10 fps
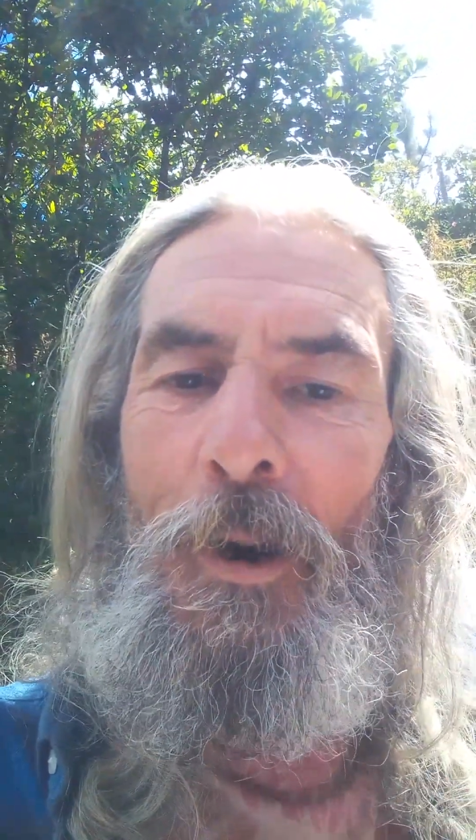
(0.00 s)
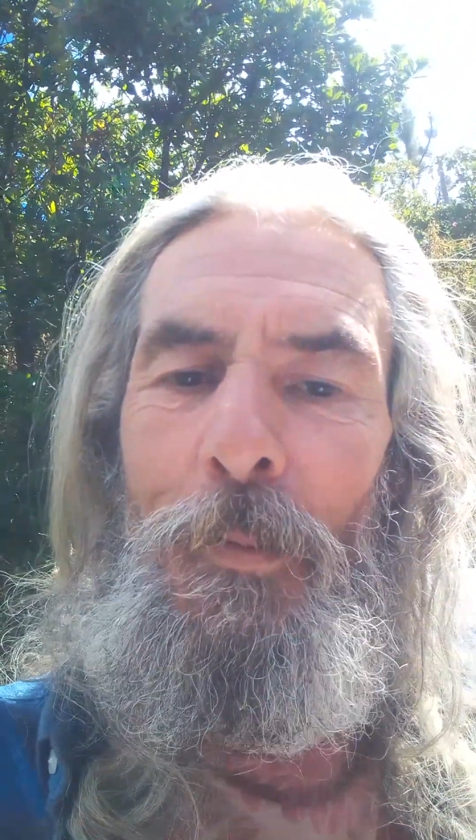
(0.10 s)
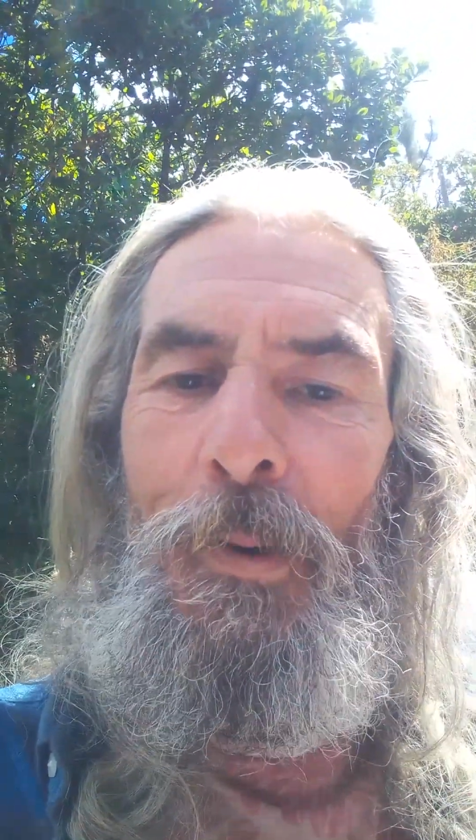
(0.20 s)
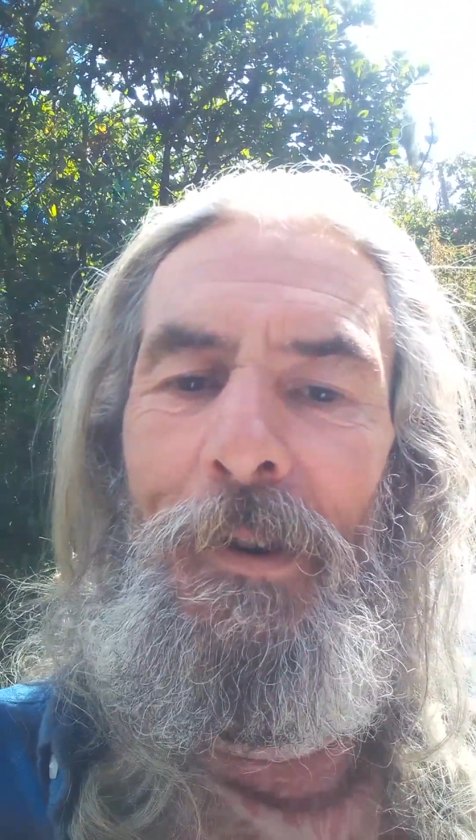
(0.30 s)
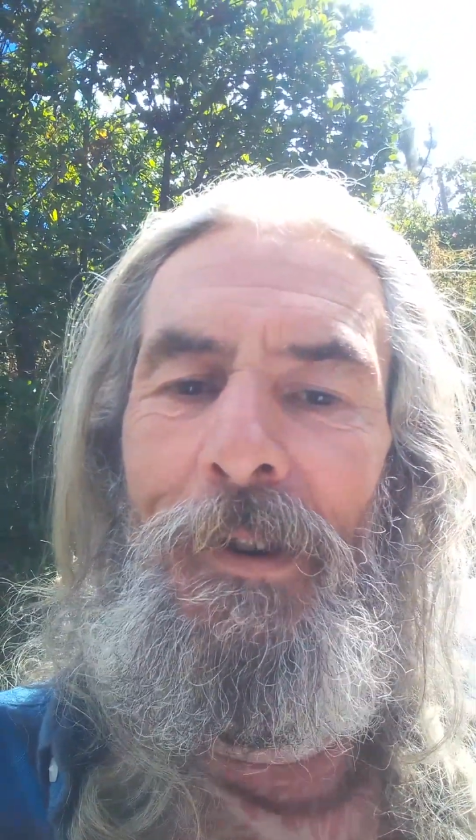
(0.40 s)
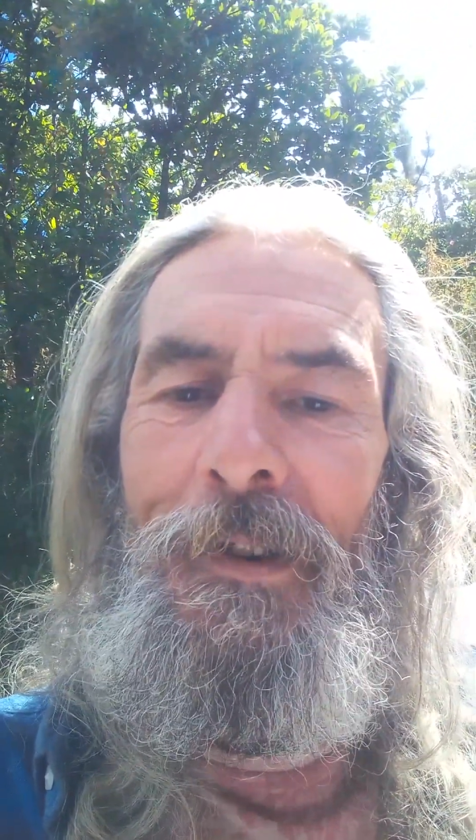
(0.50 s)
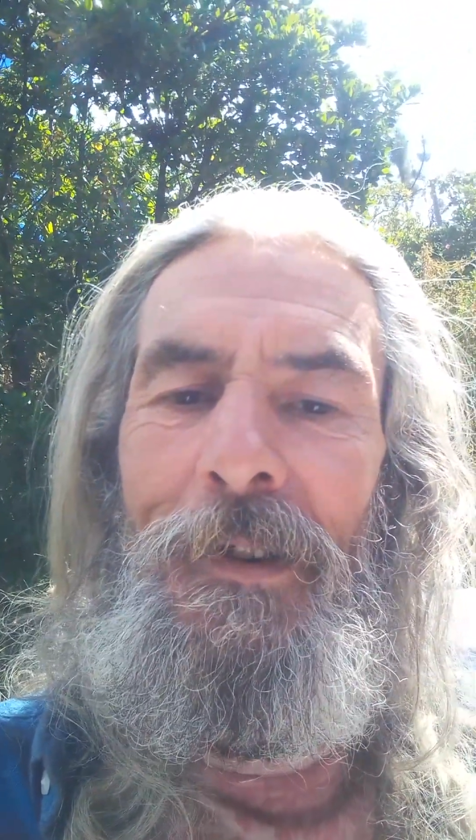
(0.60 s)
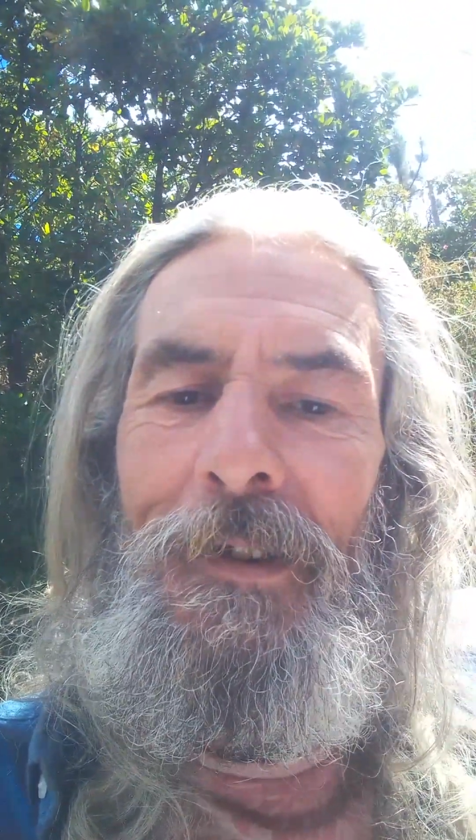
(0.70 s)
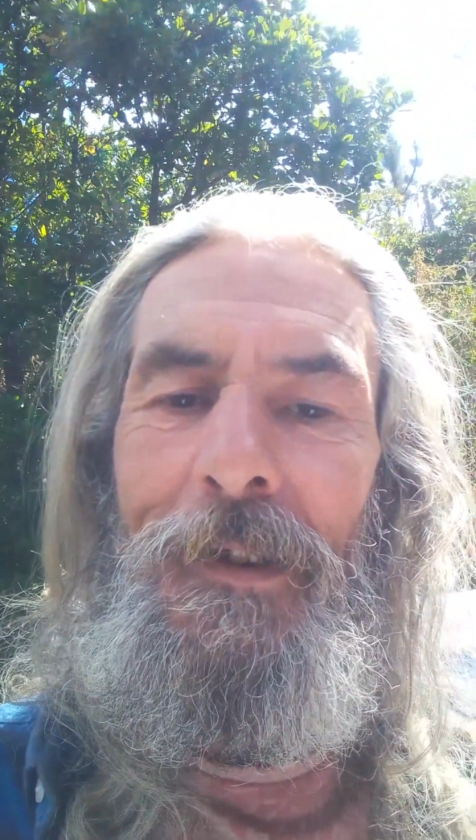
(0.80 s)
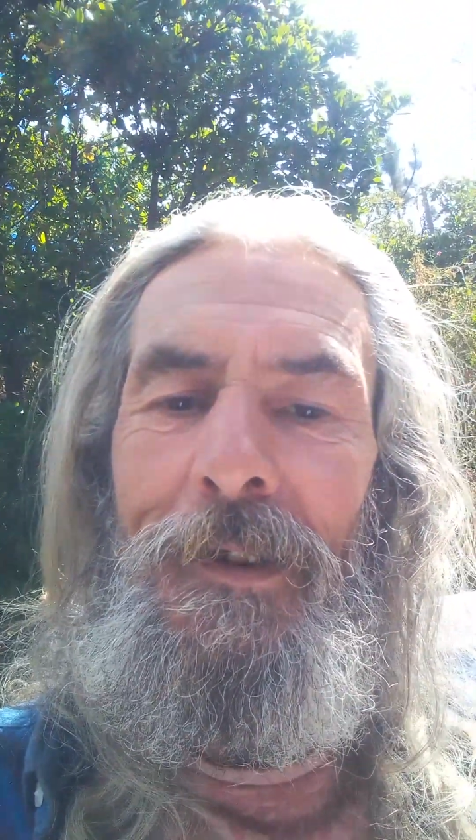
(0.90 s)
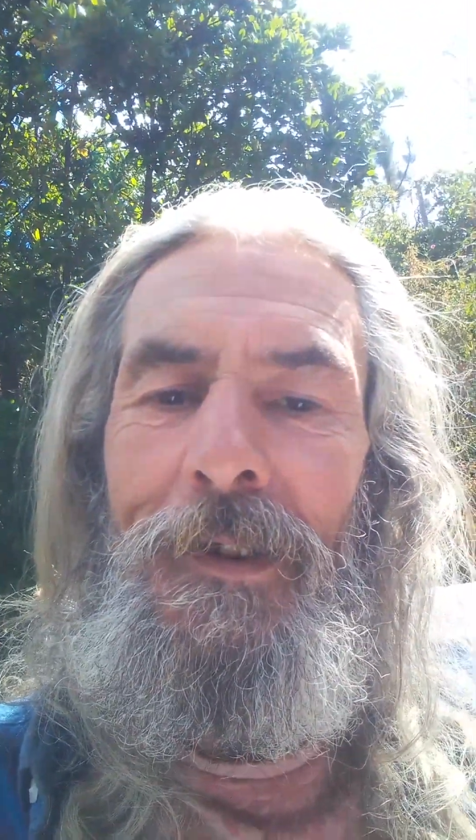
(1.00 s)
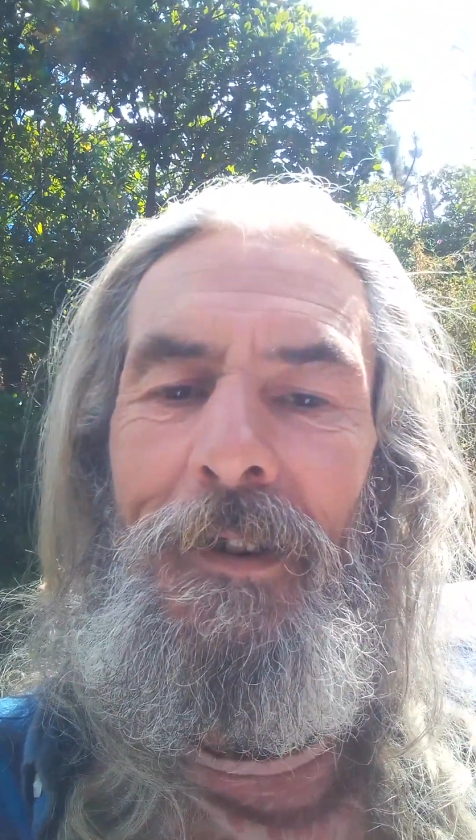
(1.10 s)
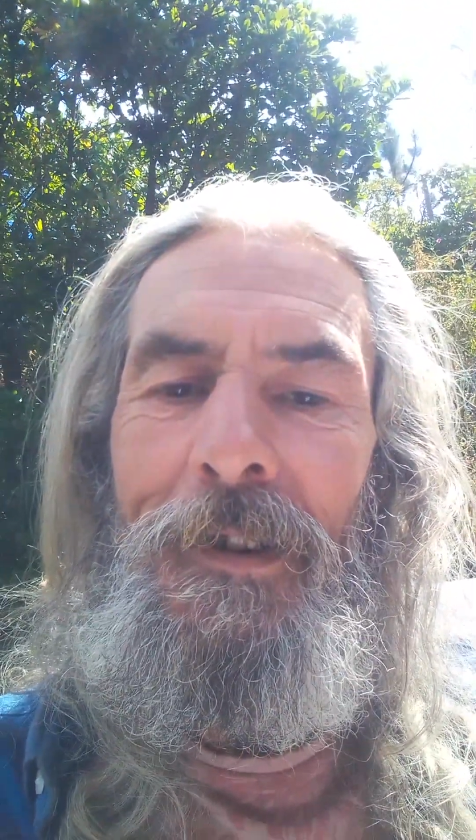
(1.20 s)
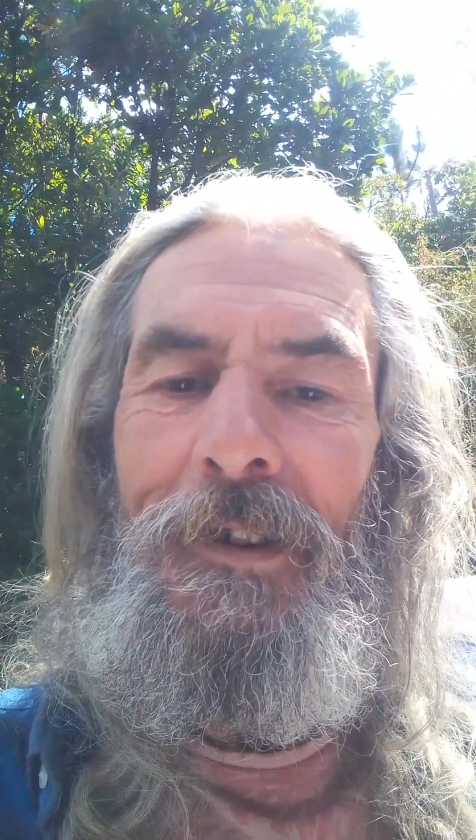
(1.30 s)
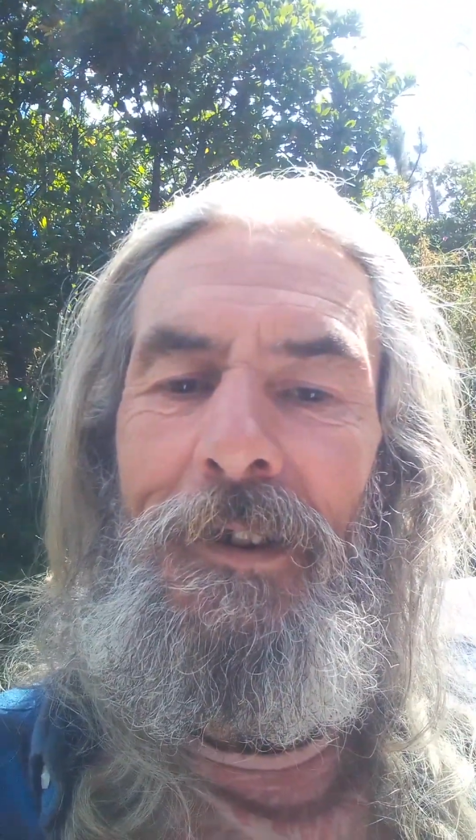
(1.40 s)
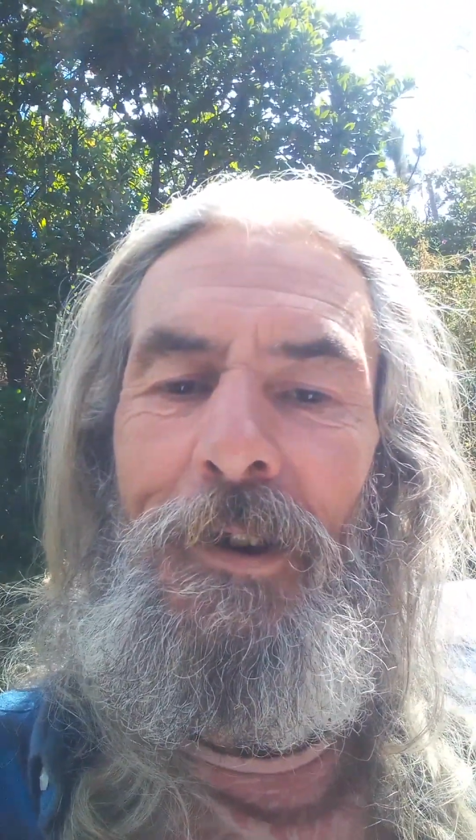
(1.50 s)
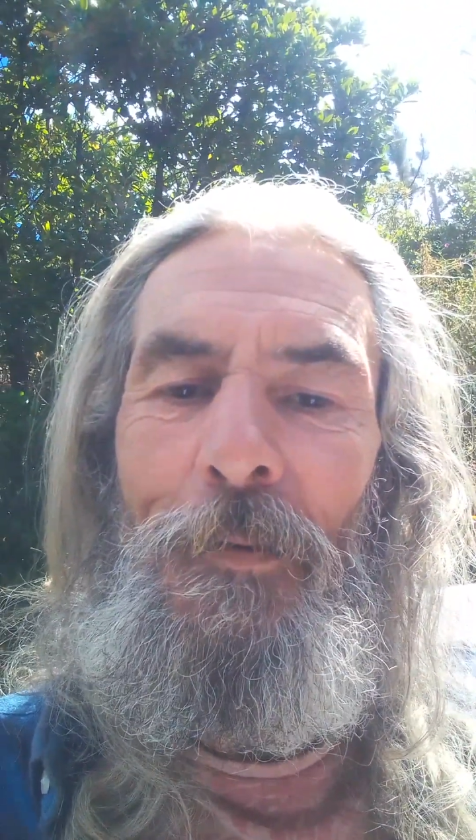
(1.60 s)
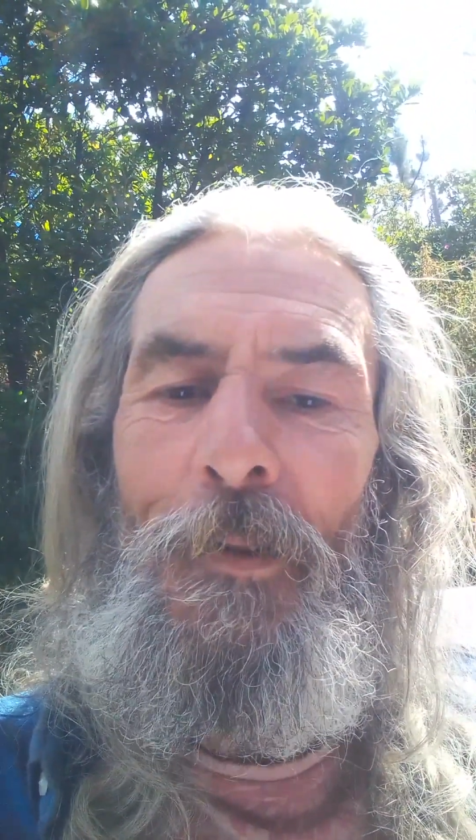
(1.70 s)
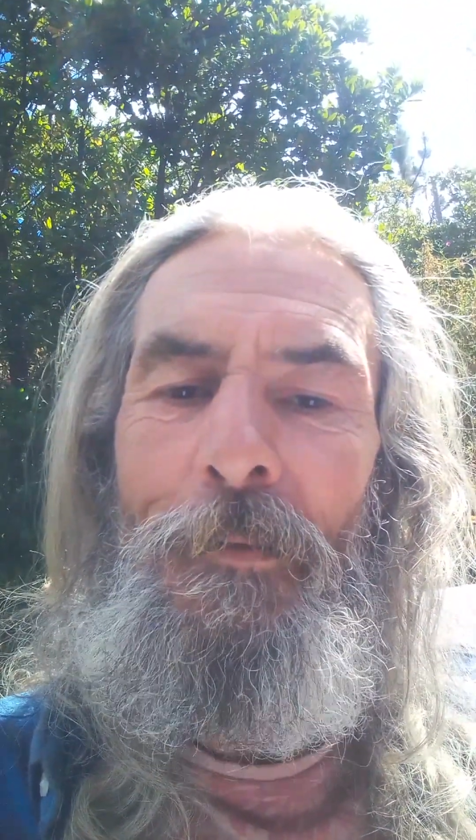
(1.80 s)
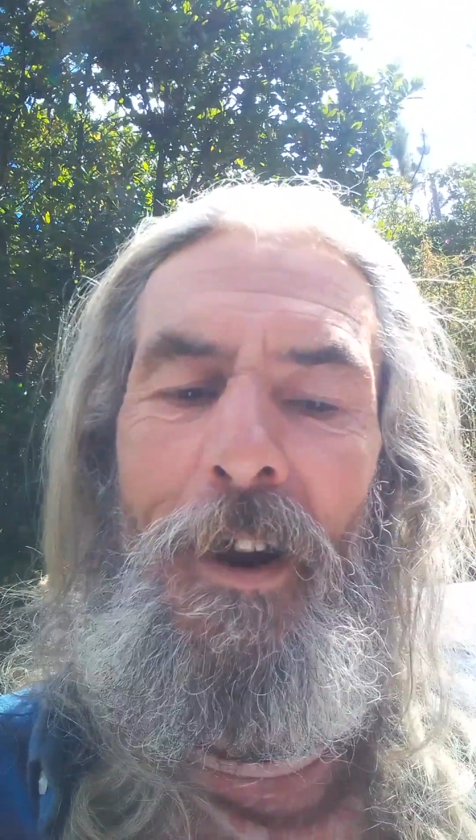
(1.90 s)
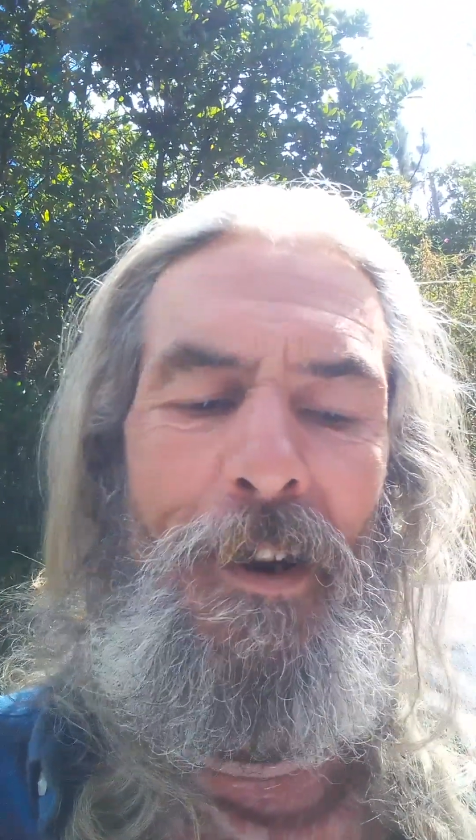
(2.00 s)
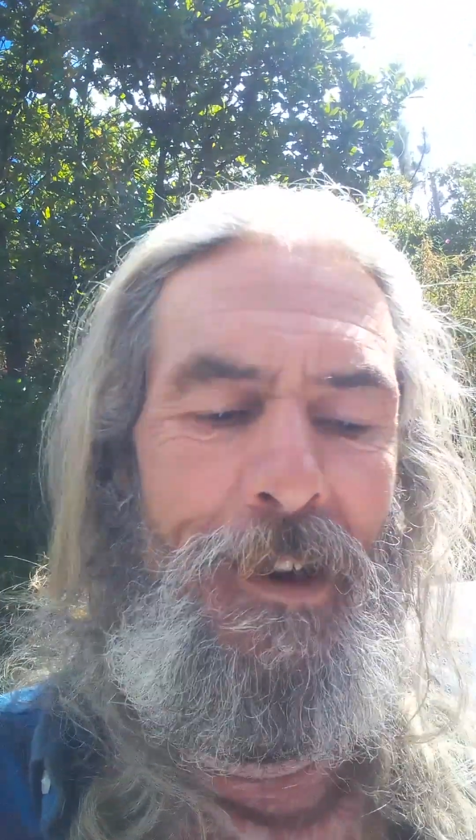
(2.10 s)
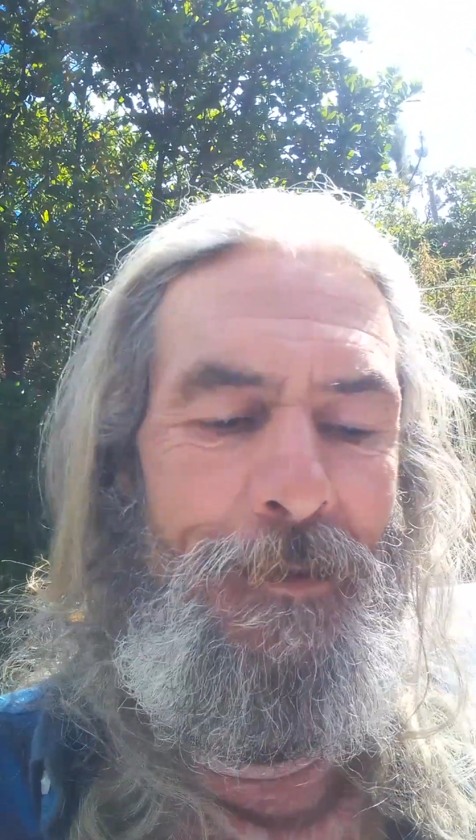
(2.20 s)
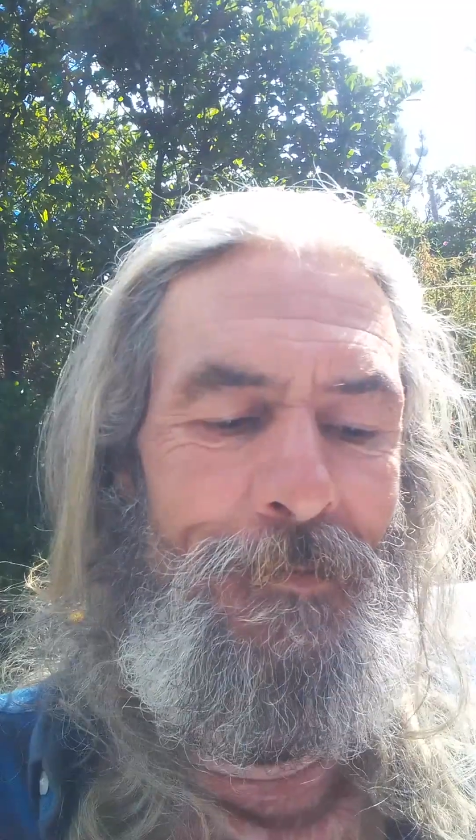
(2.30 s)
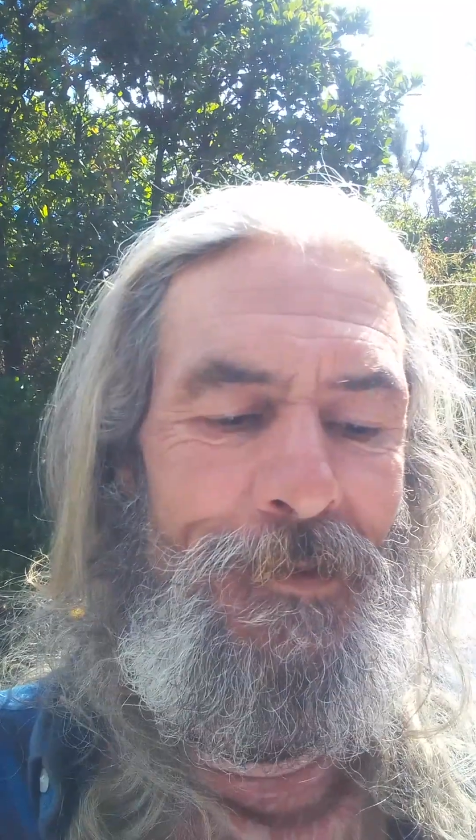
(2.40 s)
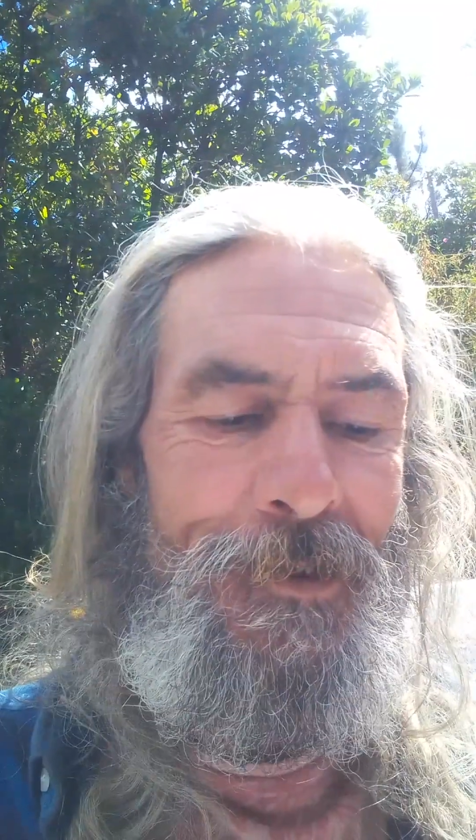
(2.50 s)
open. You've arrived.